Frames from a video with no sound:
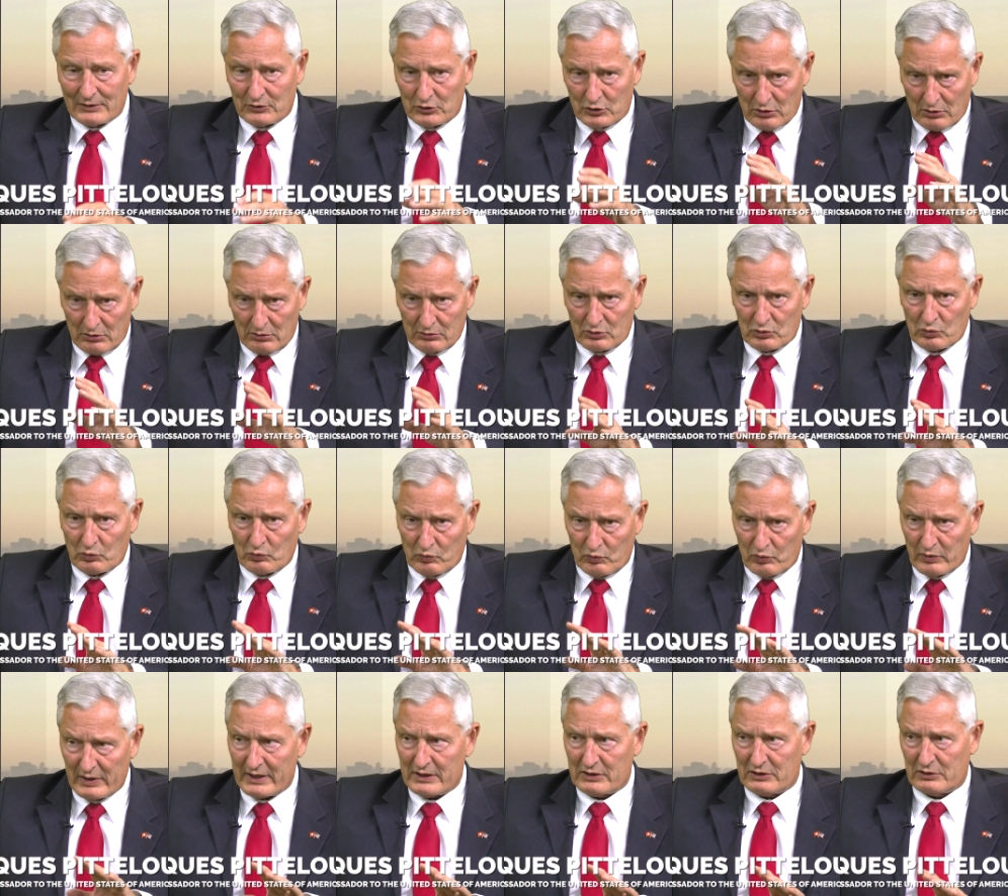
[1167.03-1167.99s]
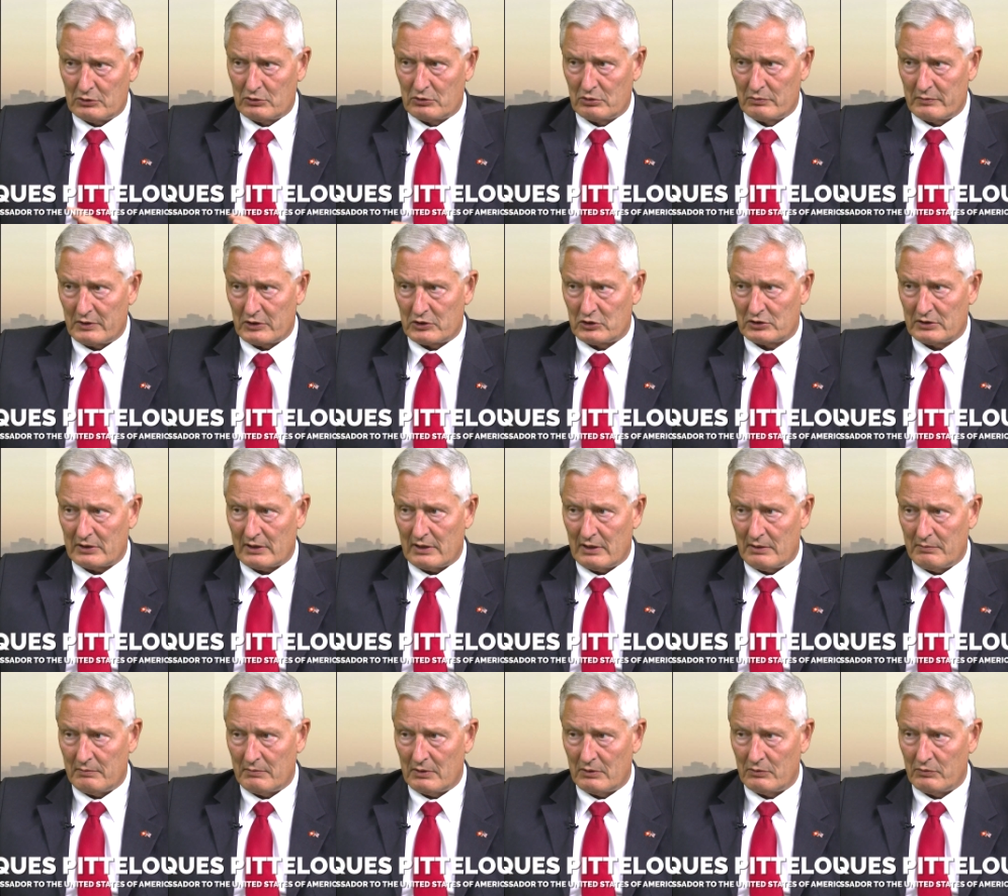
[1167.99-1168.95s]
Don't waste too much
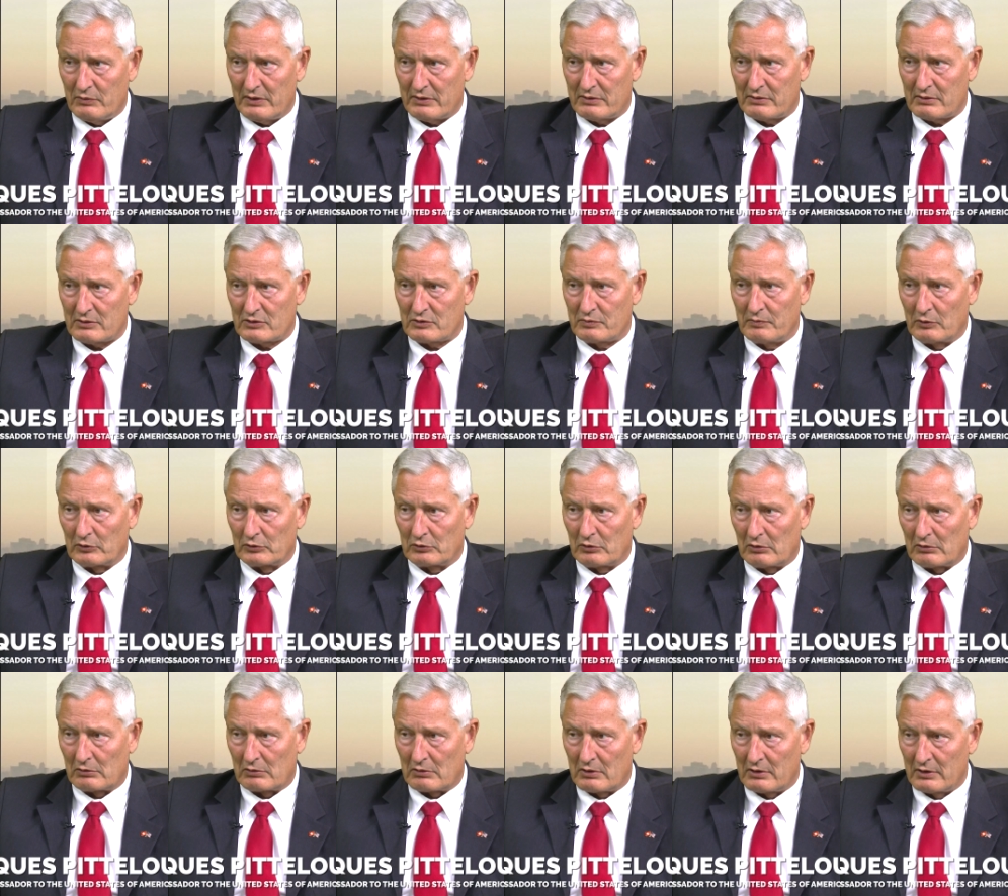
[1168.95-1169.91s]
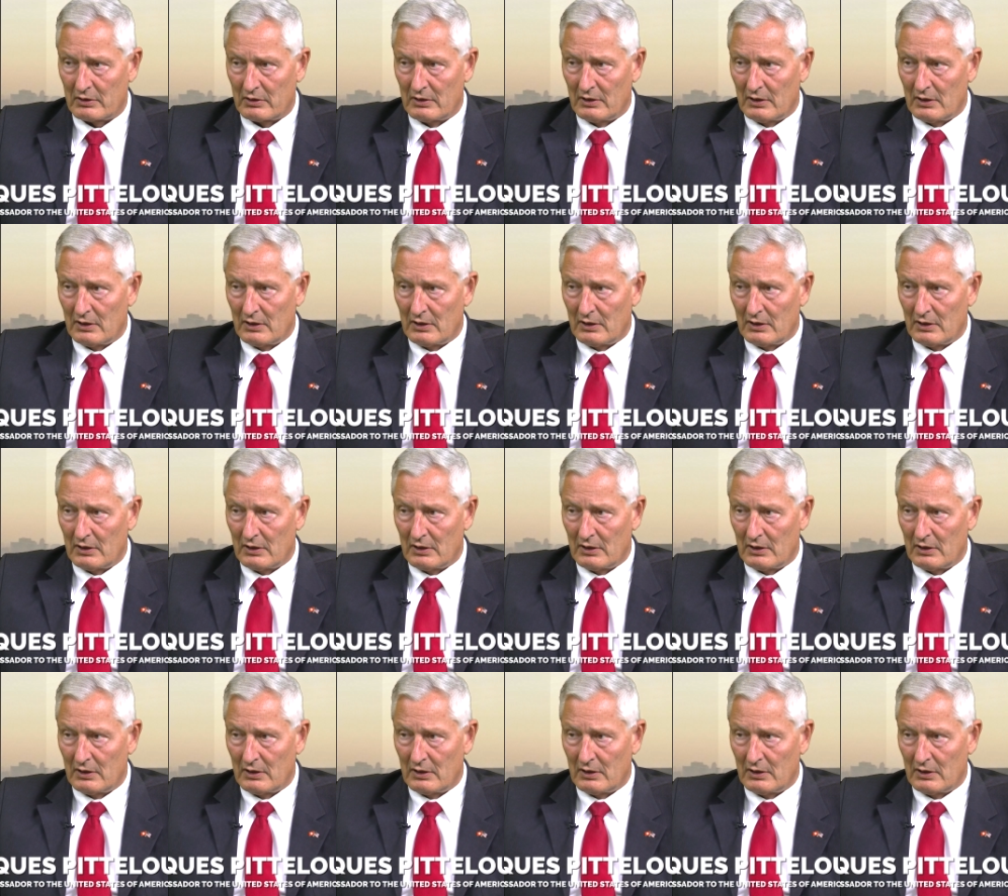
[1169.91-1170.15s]
time with small talk.